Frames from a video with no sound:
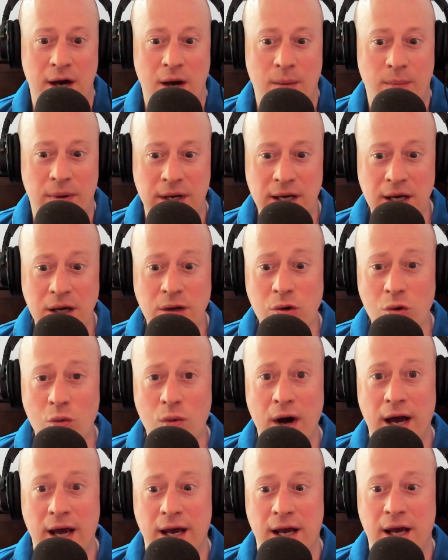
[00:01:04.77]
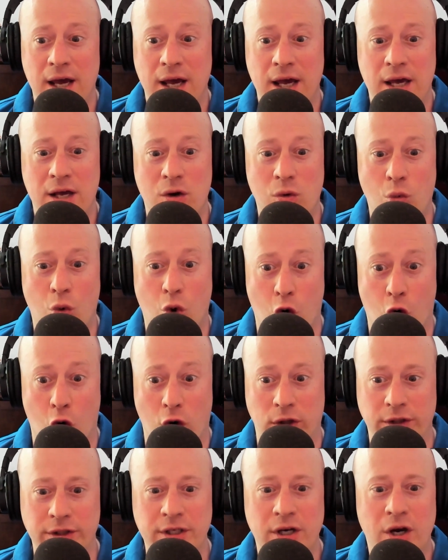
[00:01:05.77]
But either way, in a
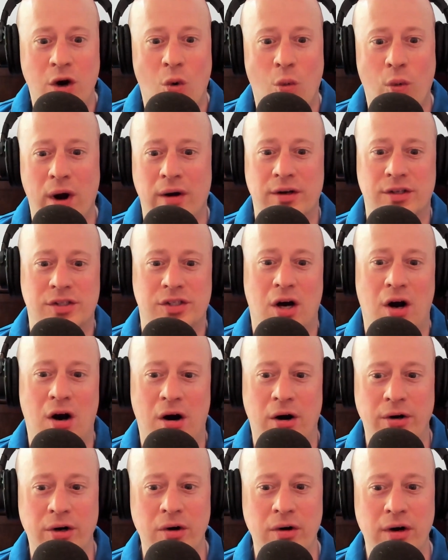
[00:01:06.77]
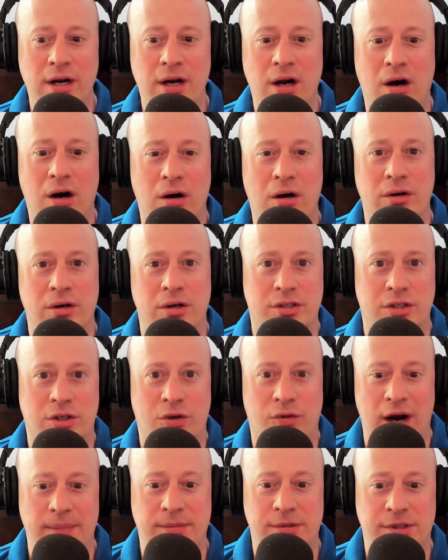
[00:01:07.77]
world where it's harder and harder to
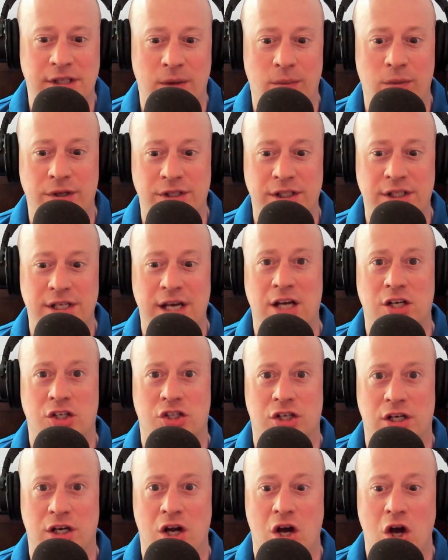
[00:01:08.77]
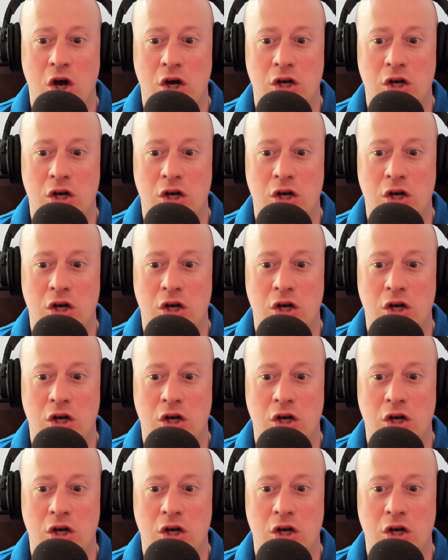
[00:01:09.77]
grab someone's attention,